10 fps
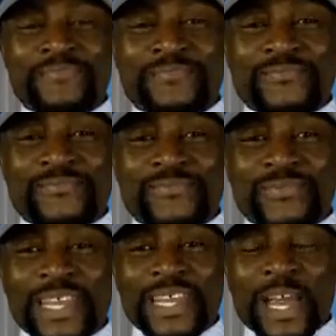they get
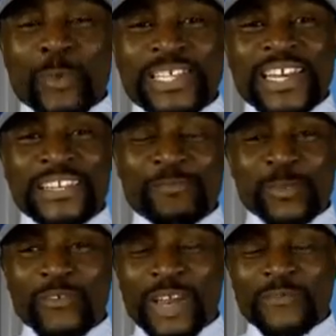what you need
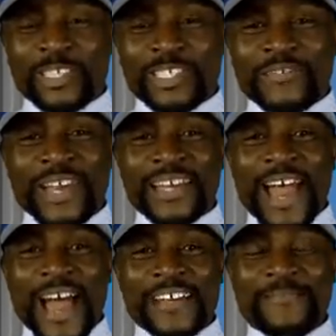for them for defend
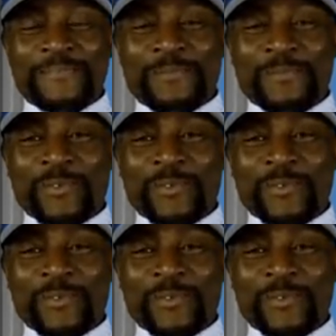the land,